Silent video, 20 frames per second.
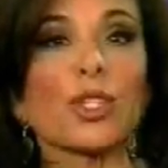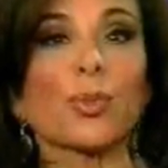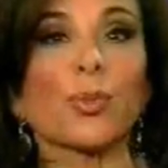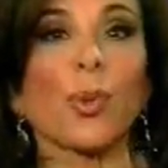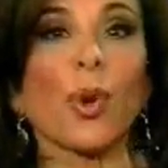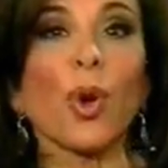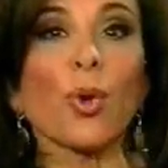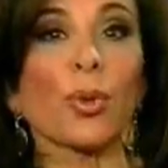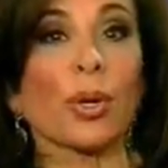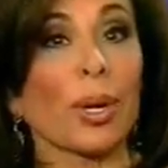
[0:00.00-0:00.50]
on this
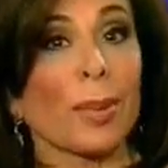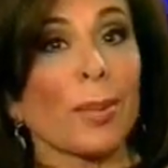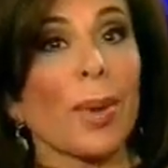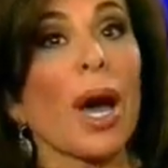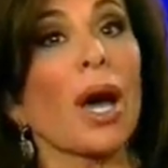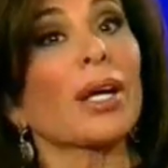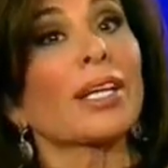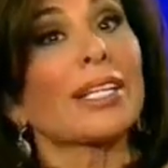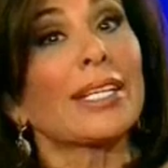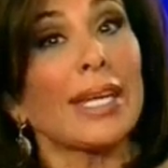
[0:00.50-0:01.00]
program,
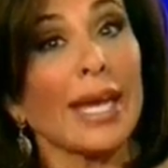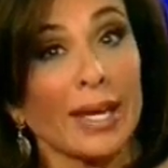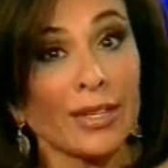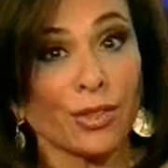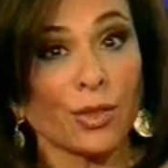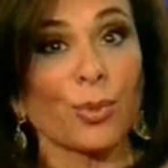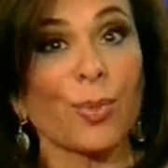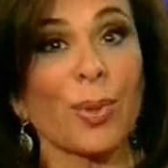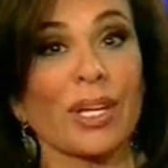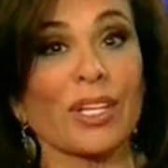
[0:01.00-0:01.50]
a
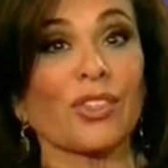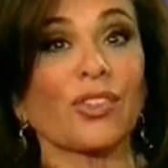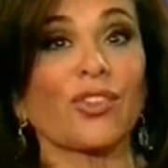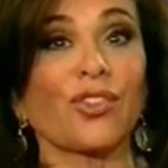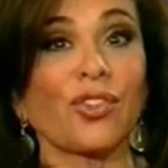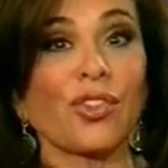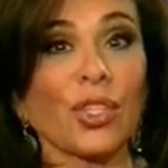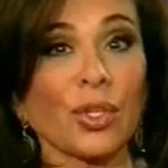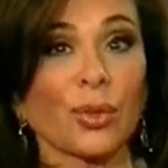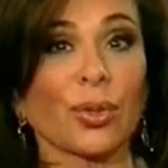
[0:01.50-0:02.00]
guest made a
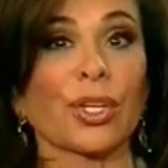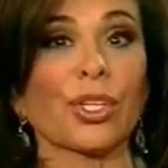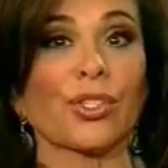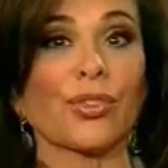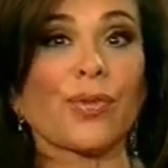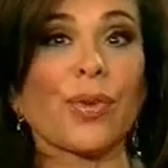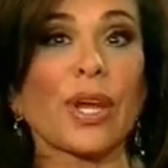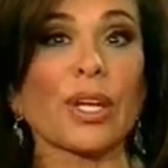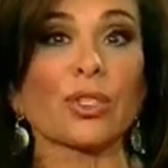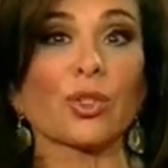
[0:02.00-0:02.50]

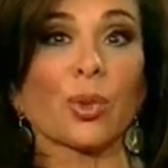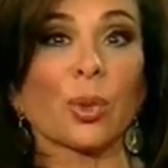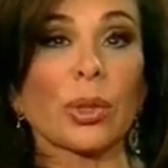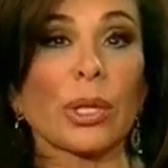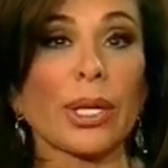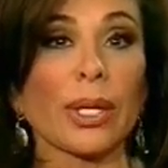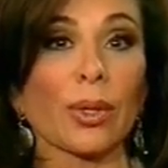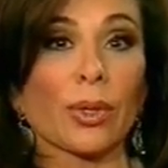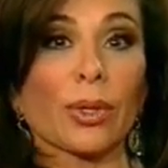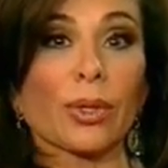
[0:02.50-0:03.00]
serious
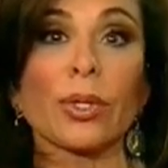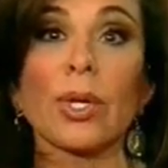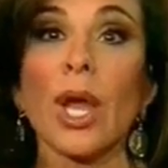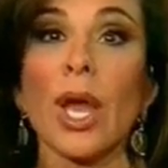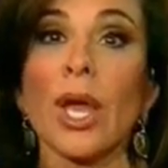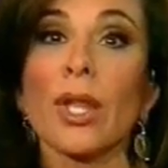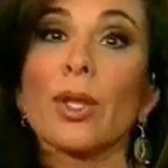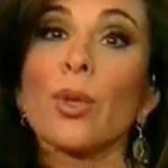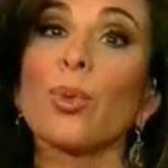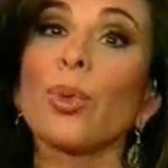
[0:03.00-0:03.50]
factual error
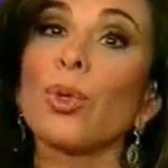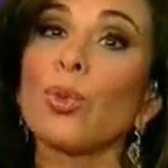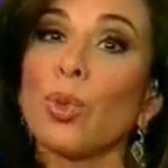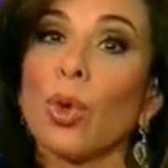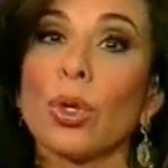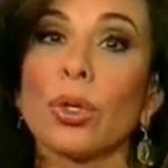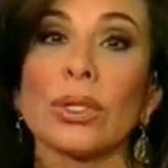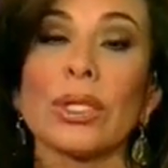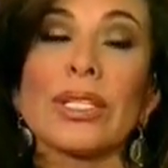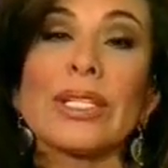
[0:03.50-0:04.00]
that we
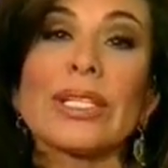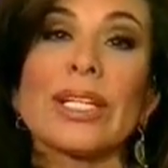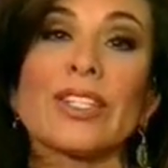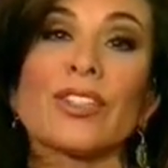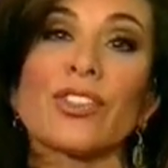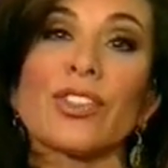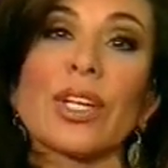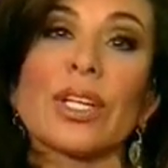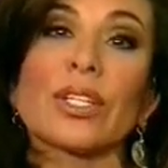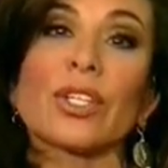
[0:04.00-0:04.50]
wrongly
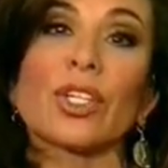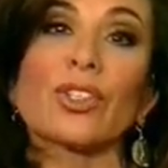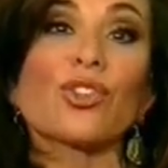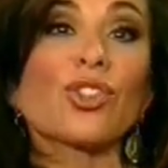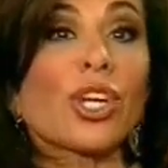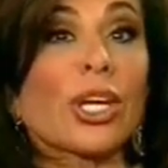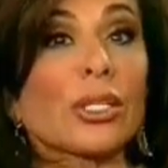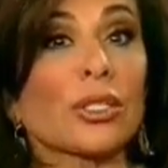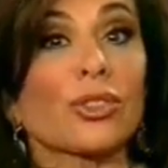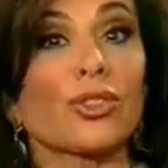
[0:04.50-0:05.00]
let stand
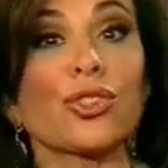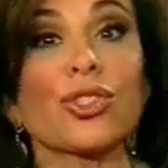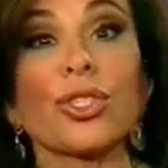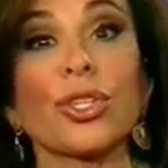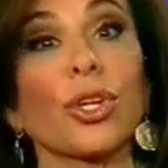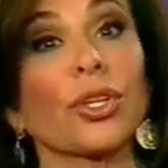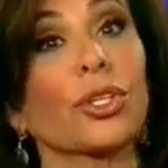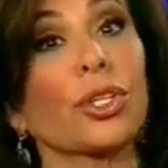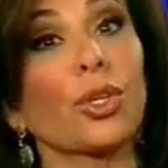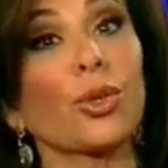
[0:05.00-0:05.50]
unchallenged
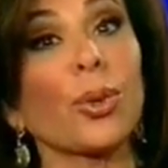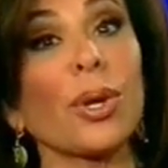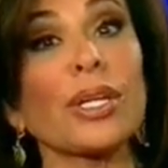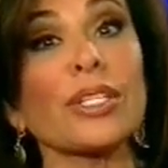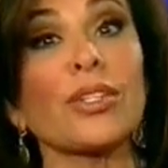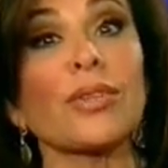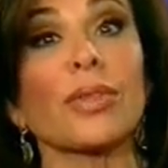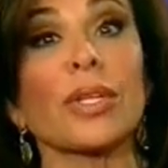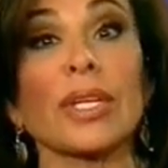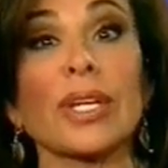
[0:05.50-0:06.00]
and uncorrected.